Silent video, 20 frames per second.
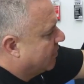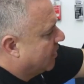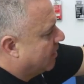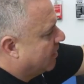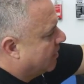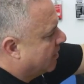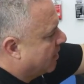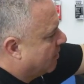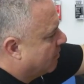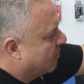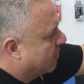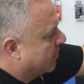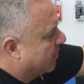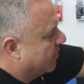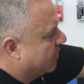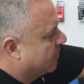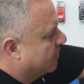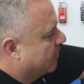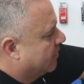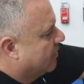I
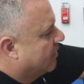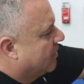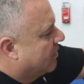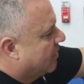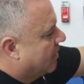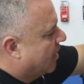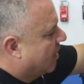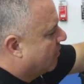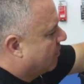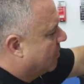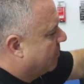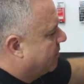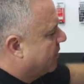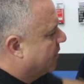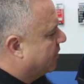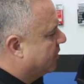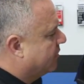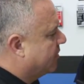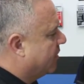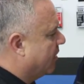want to be
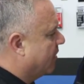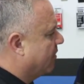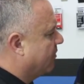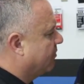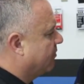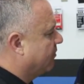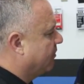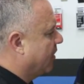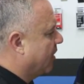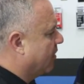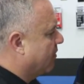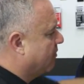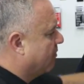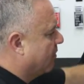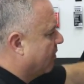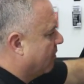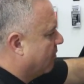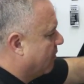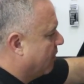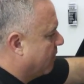able to show, you know,
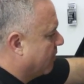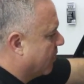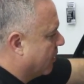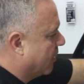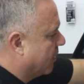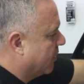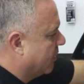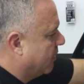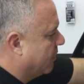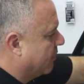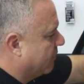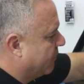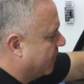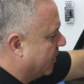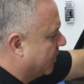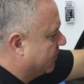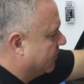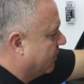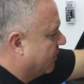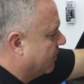what we're going to do to fix